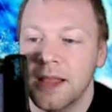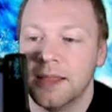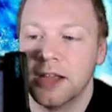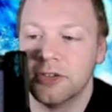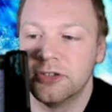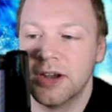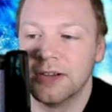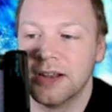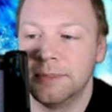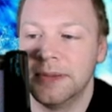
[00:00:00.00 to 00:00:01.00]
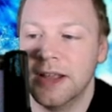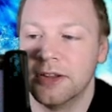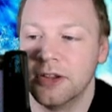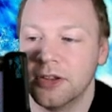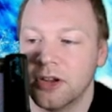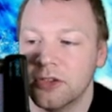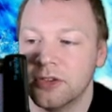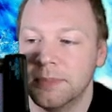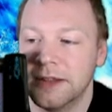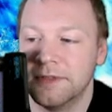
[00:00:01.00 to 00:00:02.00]
Language around clamping down on the cost
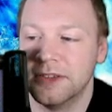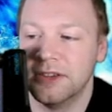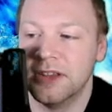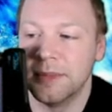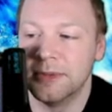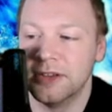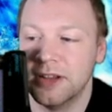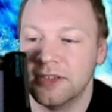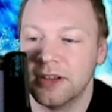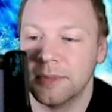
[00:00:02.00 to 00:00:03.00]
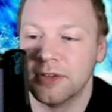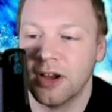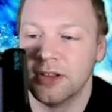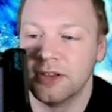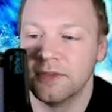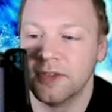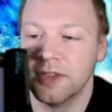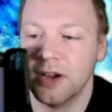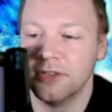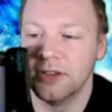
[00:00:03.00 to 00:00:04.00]
of benefits is damaging and stigmatising for
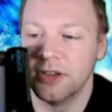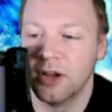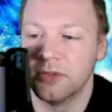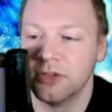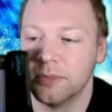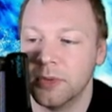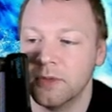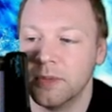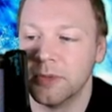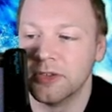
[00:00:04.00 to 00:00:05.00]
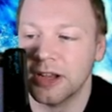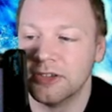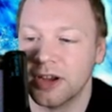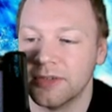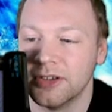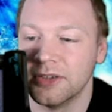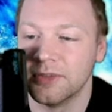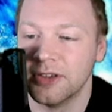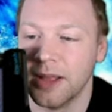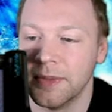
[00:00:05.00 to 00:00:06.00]
those entitled to support from the state, charities have
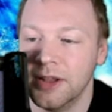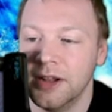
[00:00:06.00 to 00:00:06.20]
said.